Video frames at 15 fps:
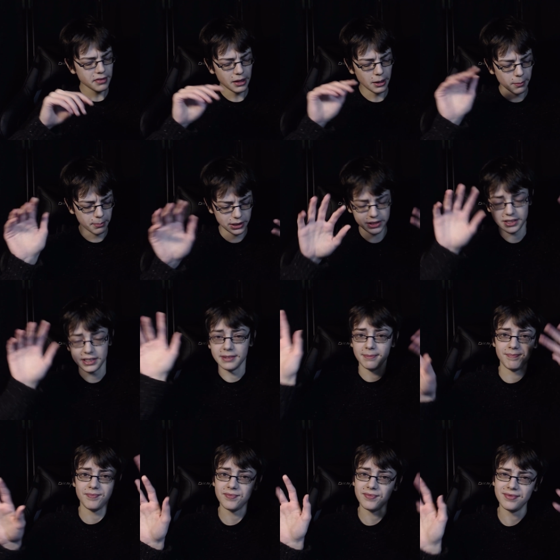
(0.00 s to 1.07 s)
but
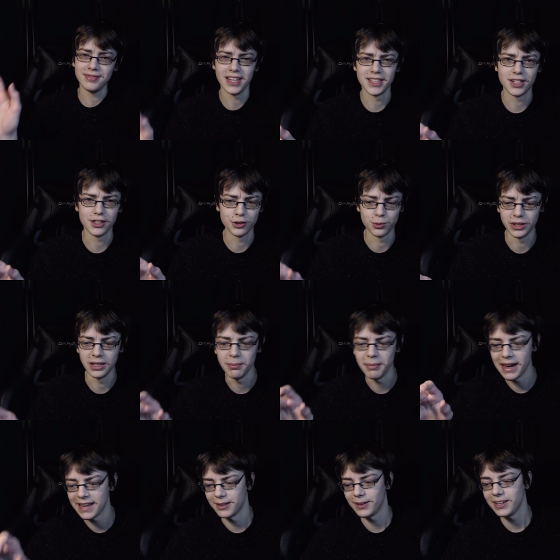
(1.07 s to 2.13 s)
that doesn't really
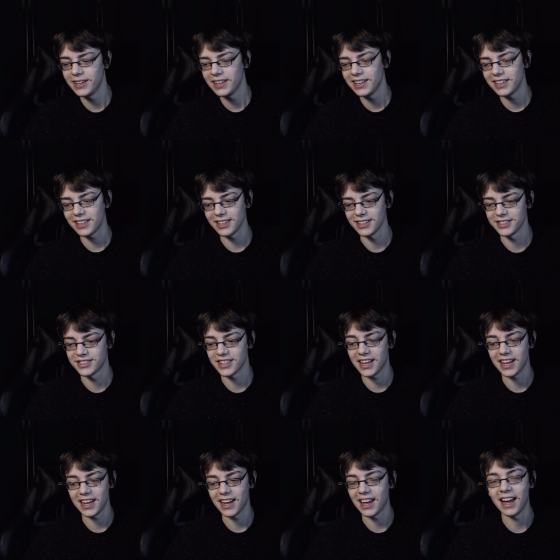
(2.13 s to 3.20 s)
matter, because
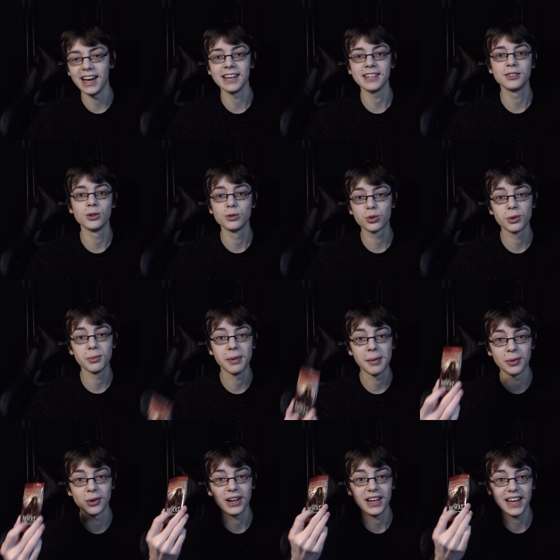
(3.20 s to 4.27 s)
I don't
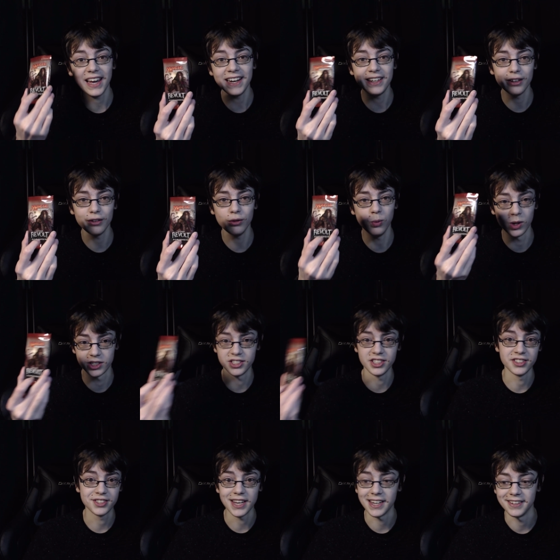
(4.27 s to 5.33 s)
remember any of what's
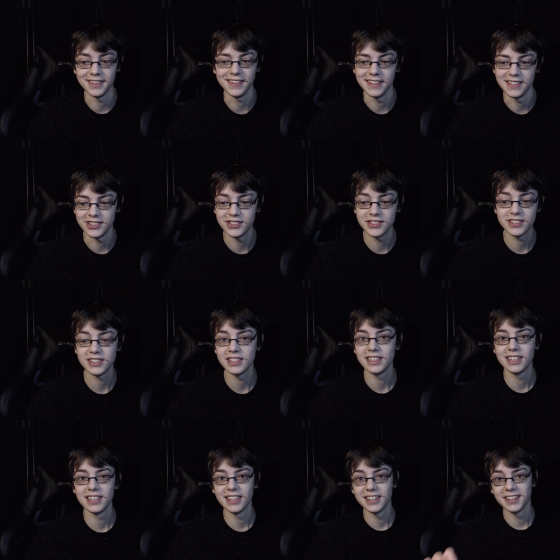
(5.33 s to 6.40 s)
inside these.
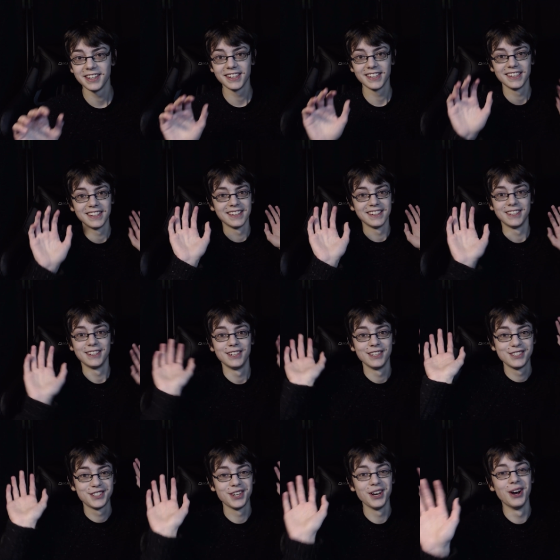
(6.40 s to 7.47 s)

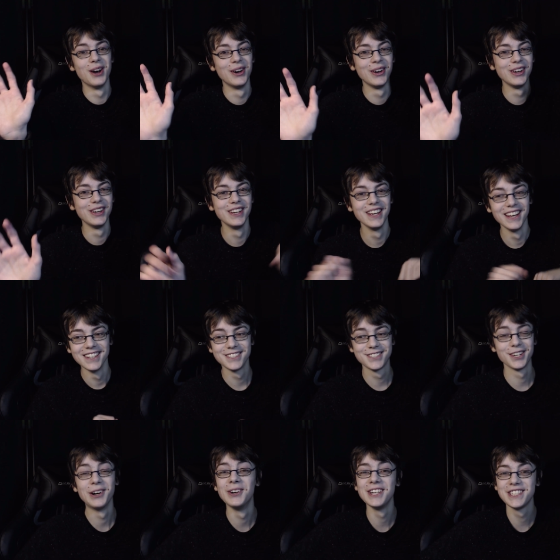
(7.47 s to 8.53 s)
So
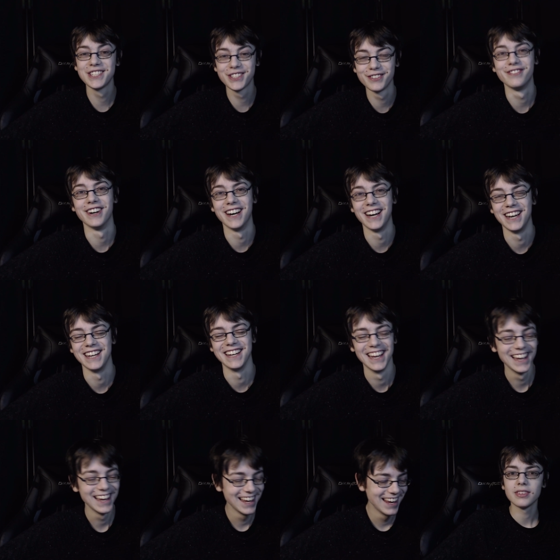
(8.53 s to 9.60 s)
it's fine.
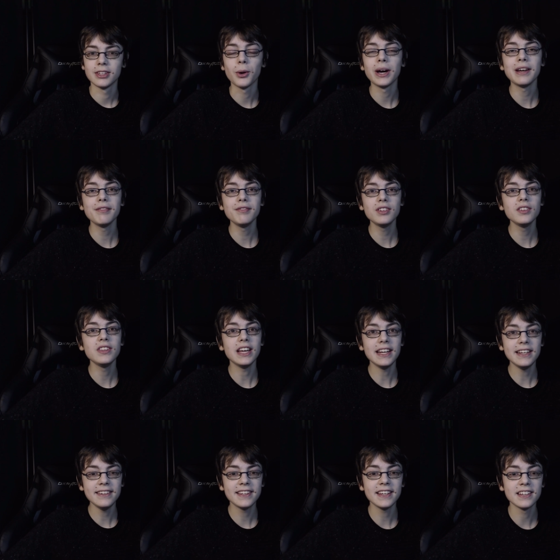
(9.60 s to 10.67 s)
Now, I haven't done
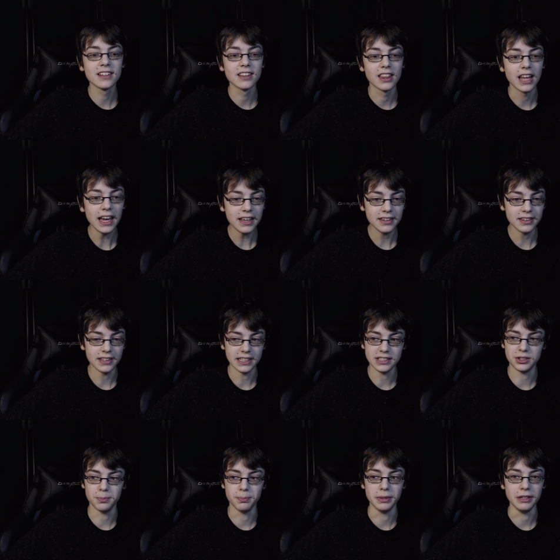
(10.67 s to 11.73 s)
anything like
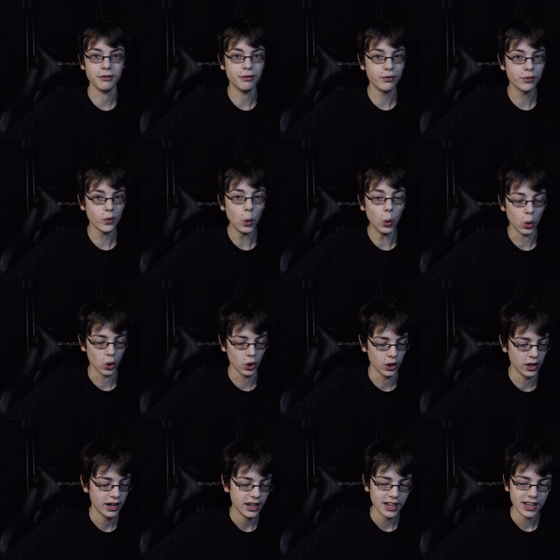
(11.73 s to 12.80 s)
this before,
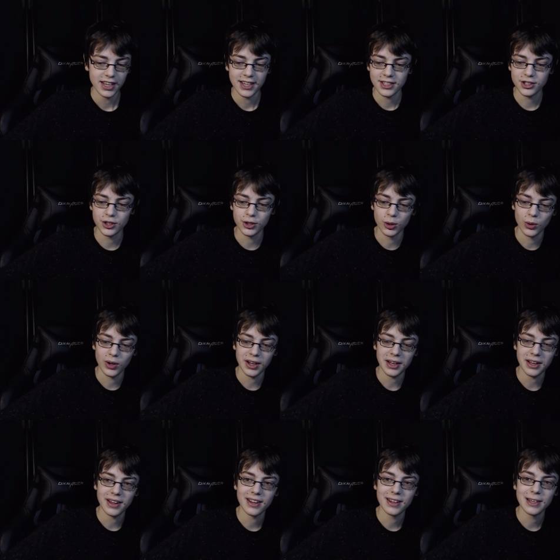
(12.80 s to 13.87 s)
so
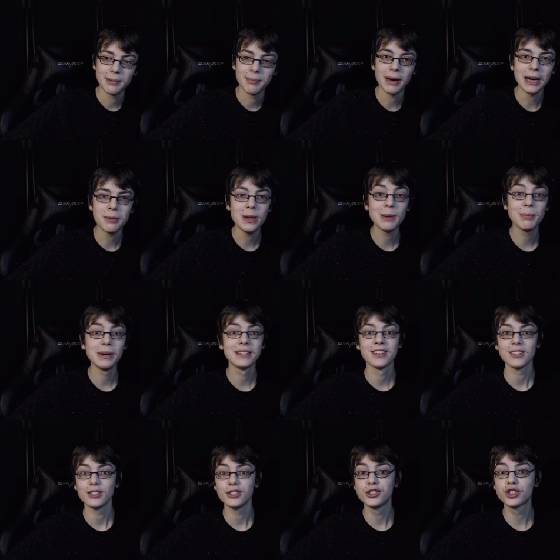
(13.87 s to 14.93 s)
it might be a bit
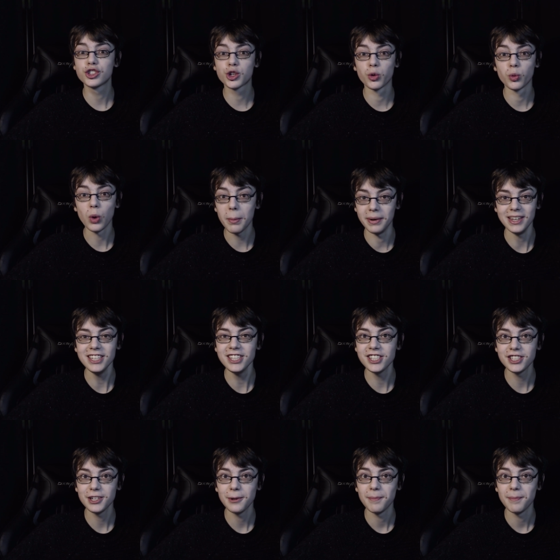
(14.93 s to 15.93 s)
scrubbish,